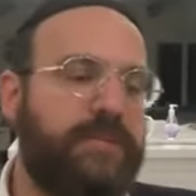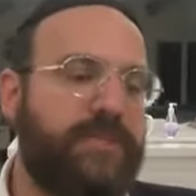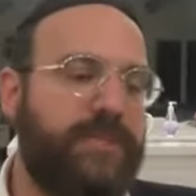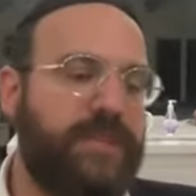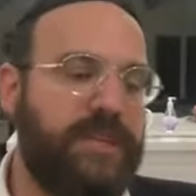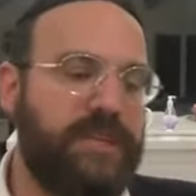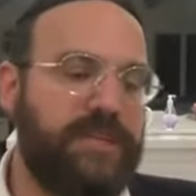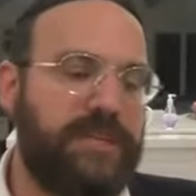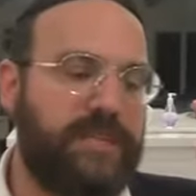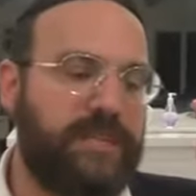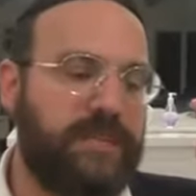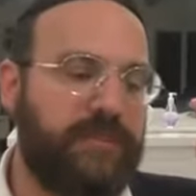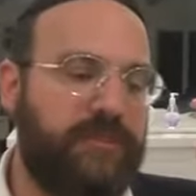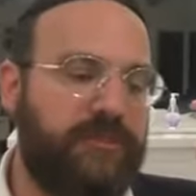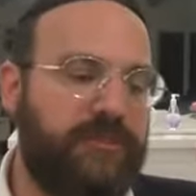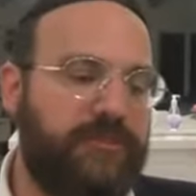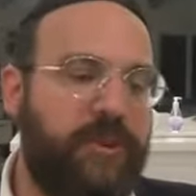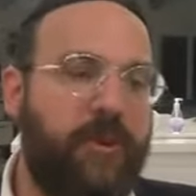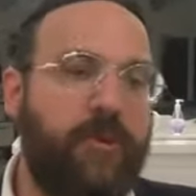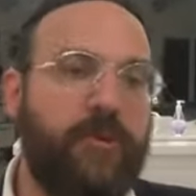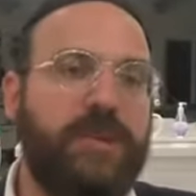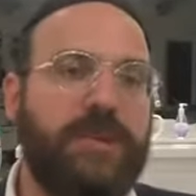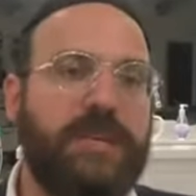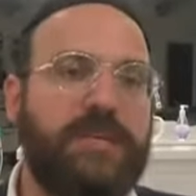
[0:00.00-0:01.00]
this
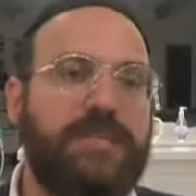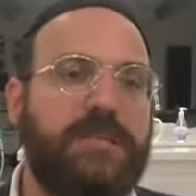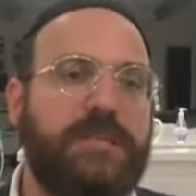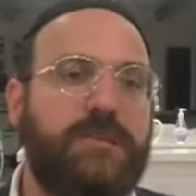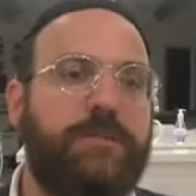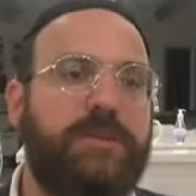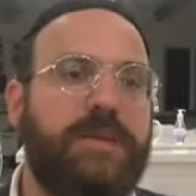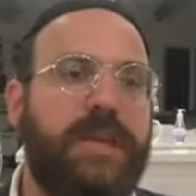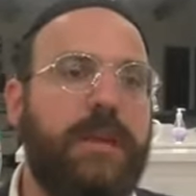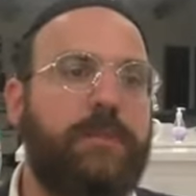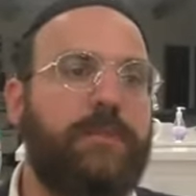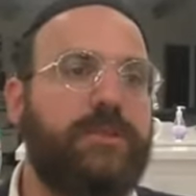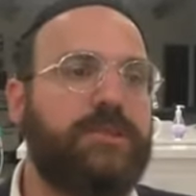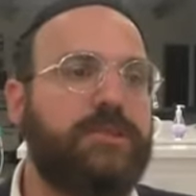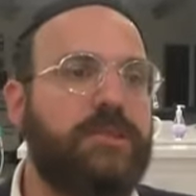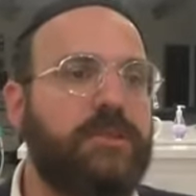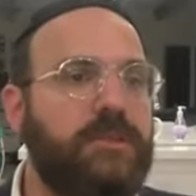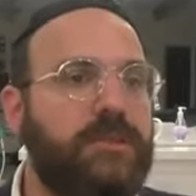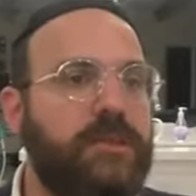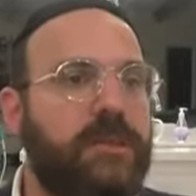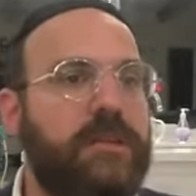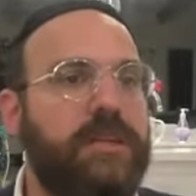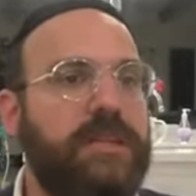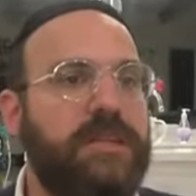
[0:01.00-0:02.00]
focus to be able to
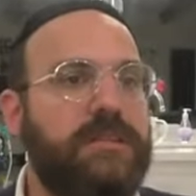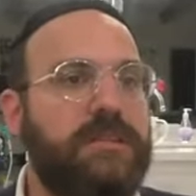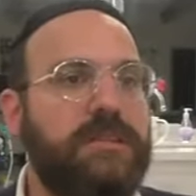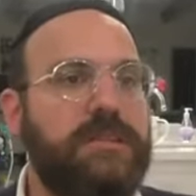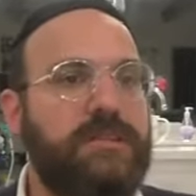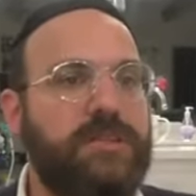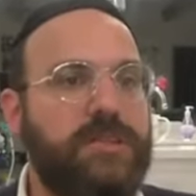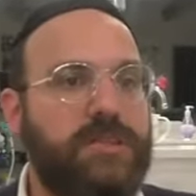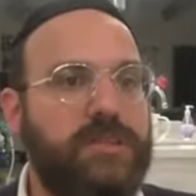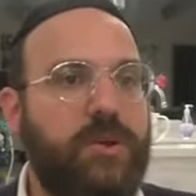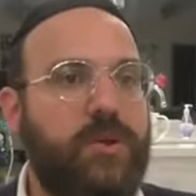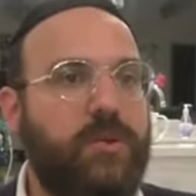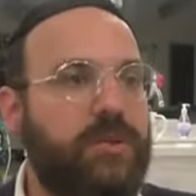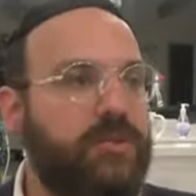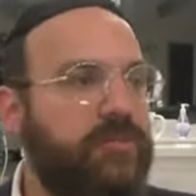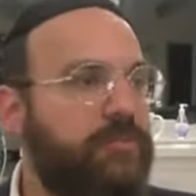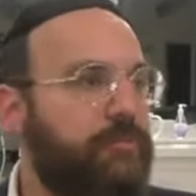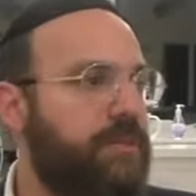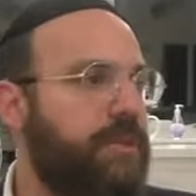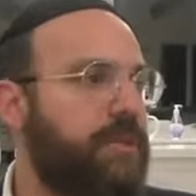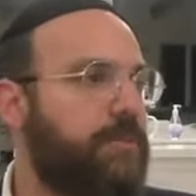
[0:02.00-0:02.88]
look into the soul of